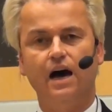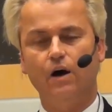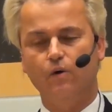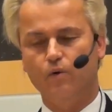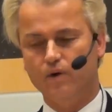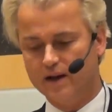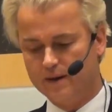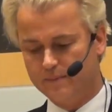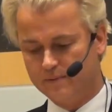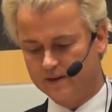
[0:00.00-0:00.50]

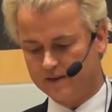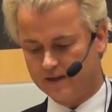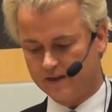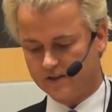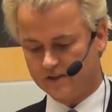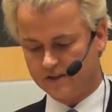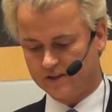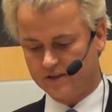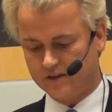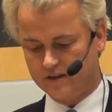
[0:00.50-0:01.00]
our
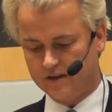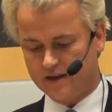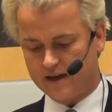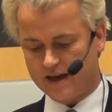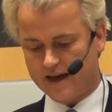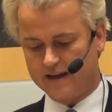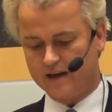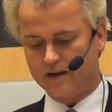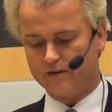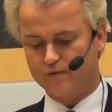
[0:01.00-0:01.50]
liberties
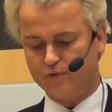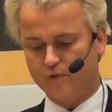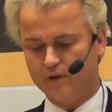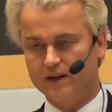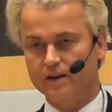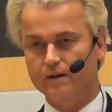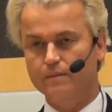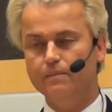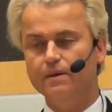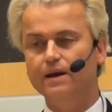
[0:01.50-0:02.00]
and our
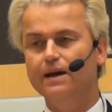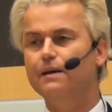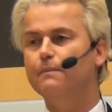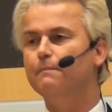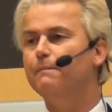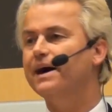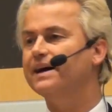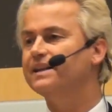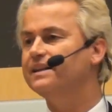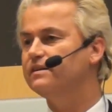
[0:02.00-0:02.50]
freedom
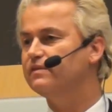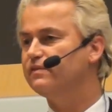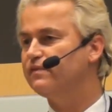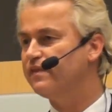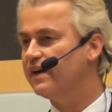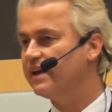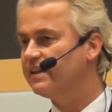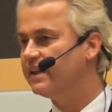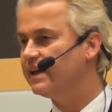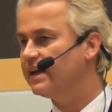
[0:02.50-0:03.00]
by
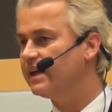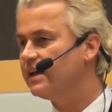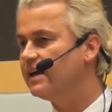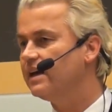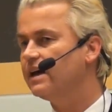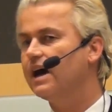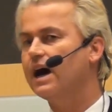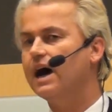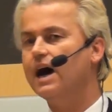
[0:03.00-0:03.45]
defending